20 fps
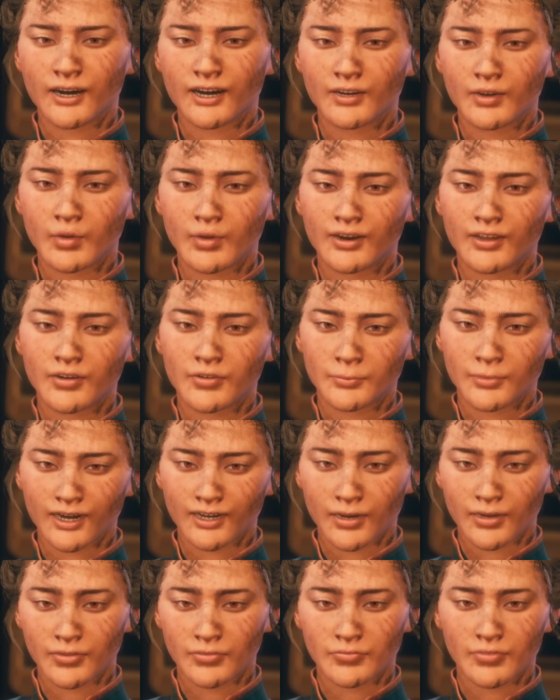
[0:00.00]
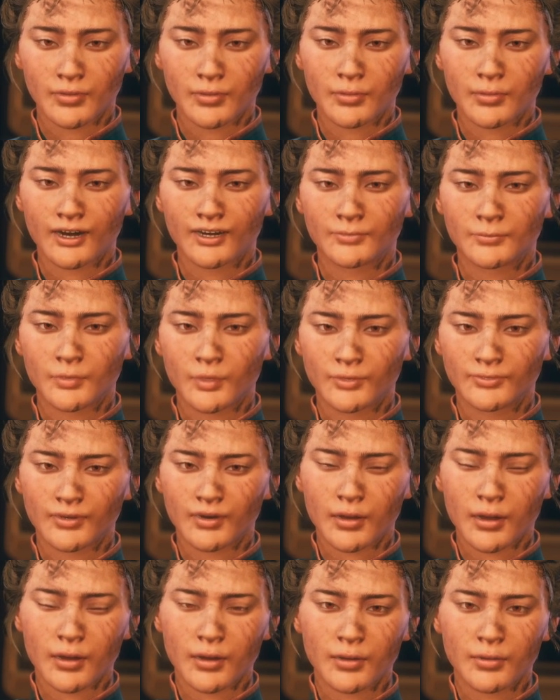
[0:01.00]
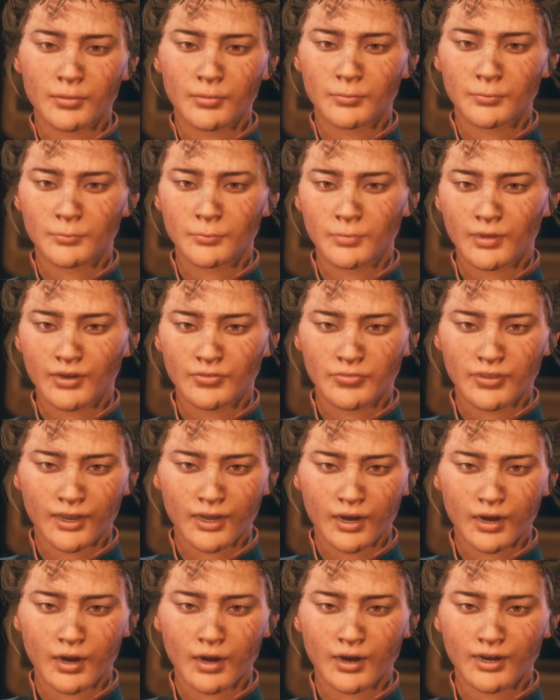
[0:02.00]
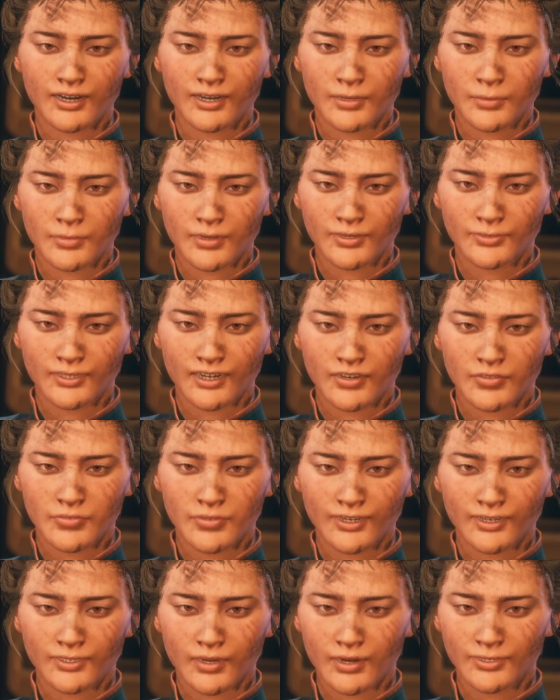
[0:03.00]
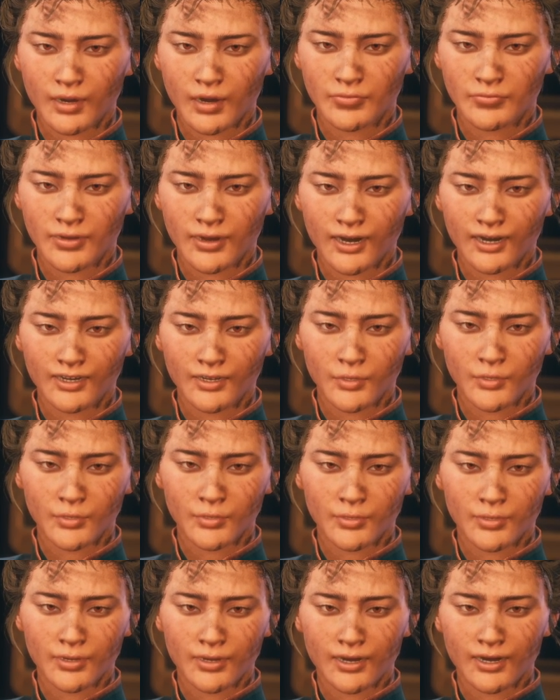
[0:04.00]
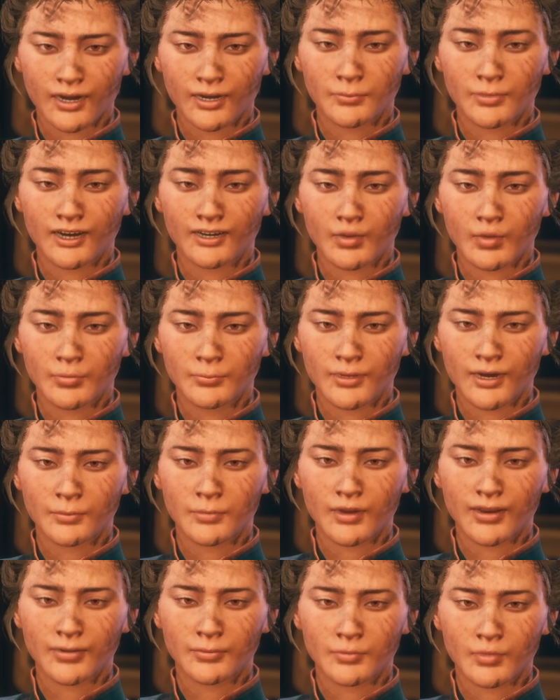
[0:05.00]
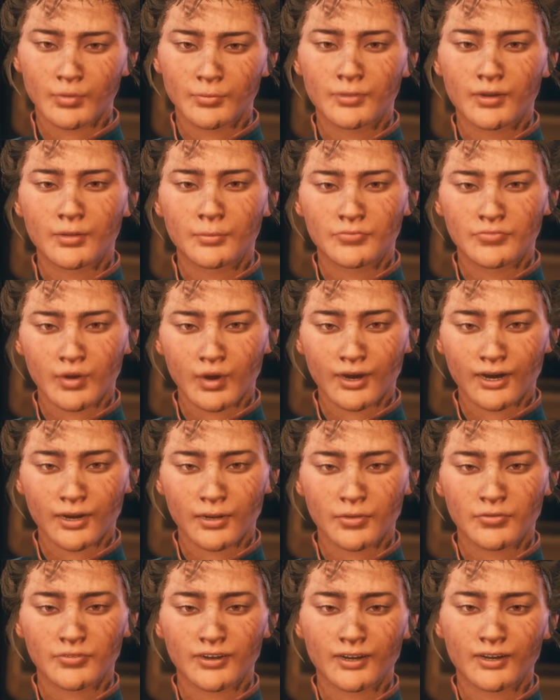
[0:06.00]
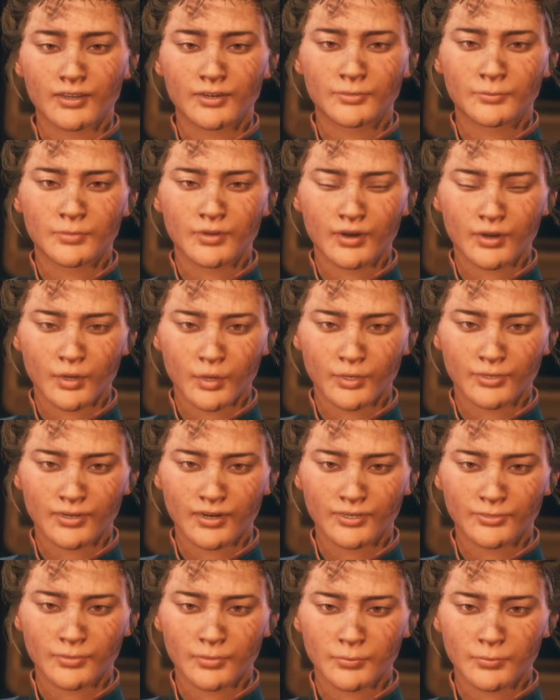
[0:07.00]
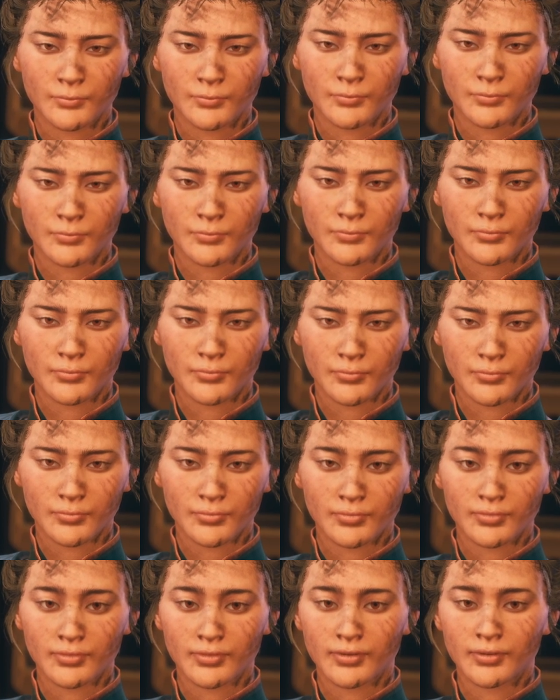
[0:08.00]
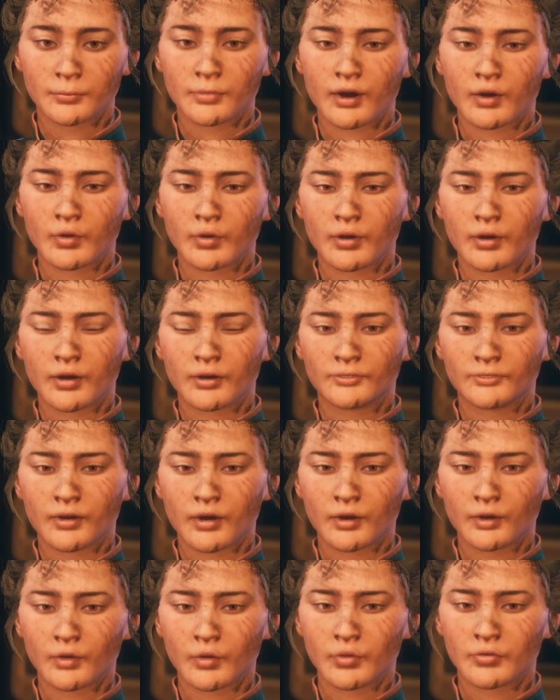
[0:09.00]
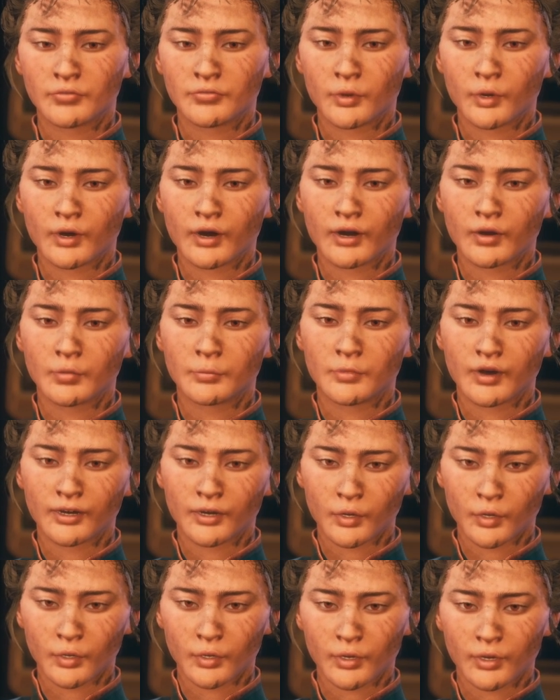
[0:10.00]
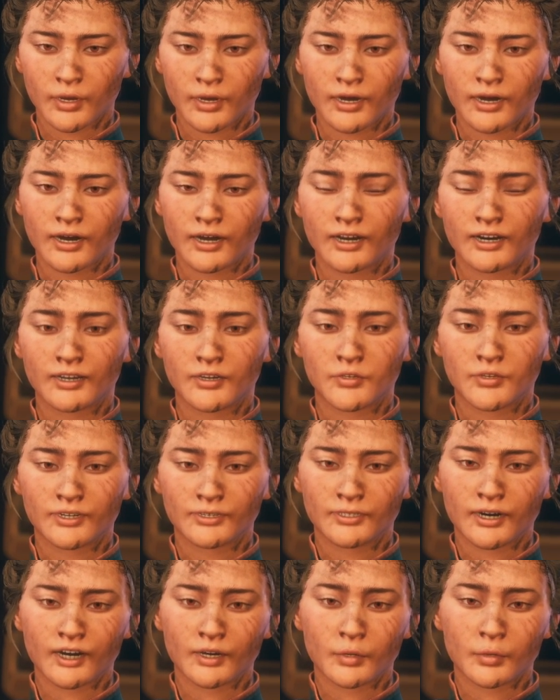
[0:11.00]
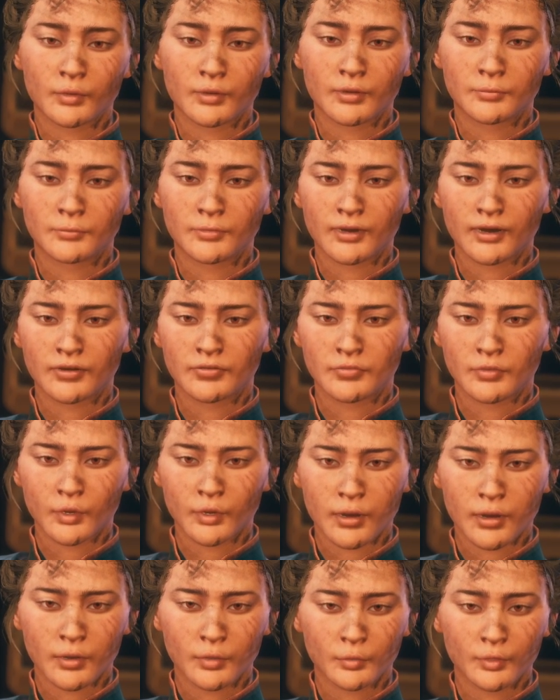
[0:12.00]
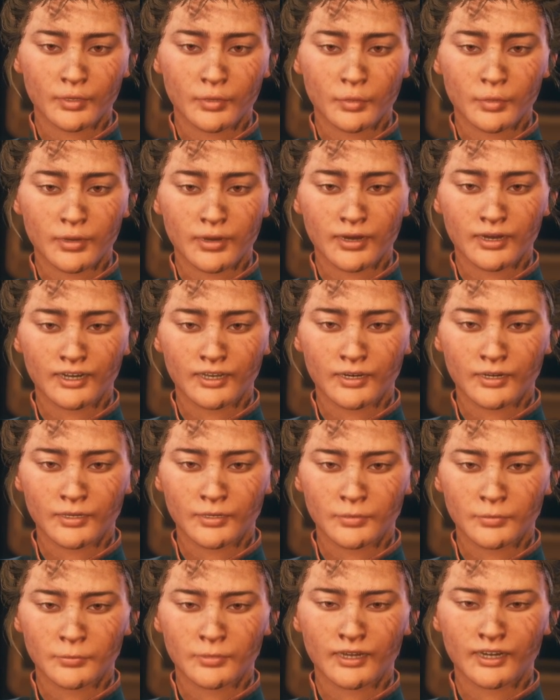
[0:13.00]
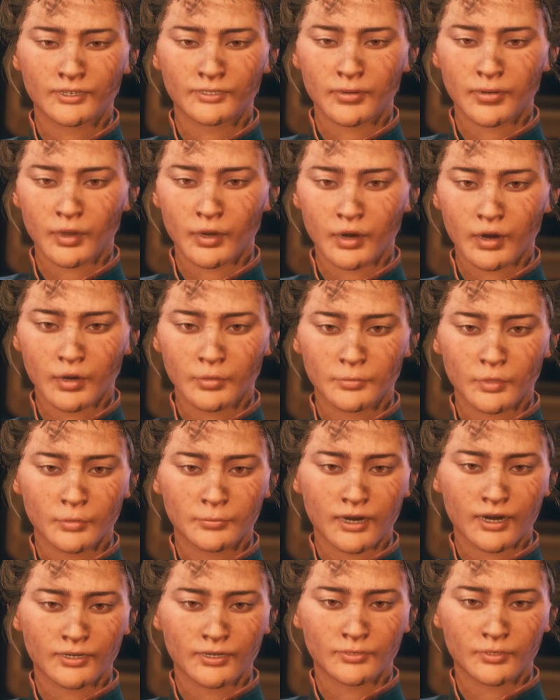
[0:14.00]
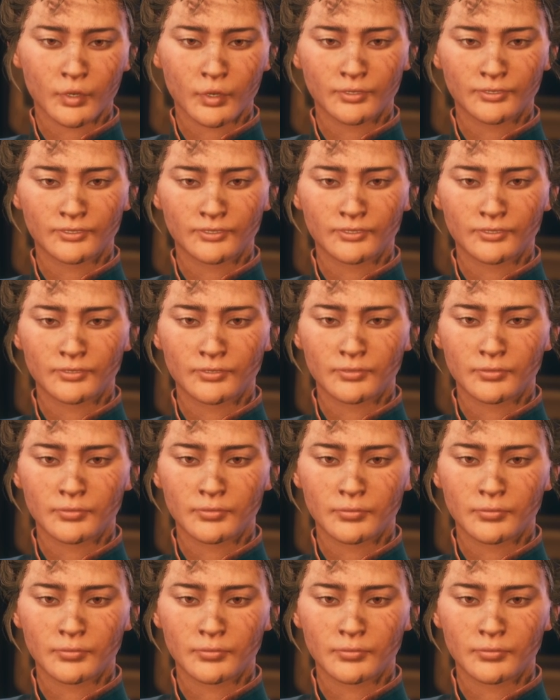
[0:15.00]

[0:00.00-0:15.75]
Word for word: I like to think of myself as a nice person, but if that gaudy embassy of his was on fire, I might hold my breath a moment before activating the sprinkler system. The board wants control over Groundbreaker, and leeches like Udom Bedford will do anything to please their corporate masters.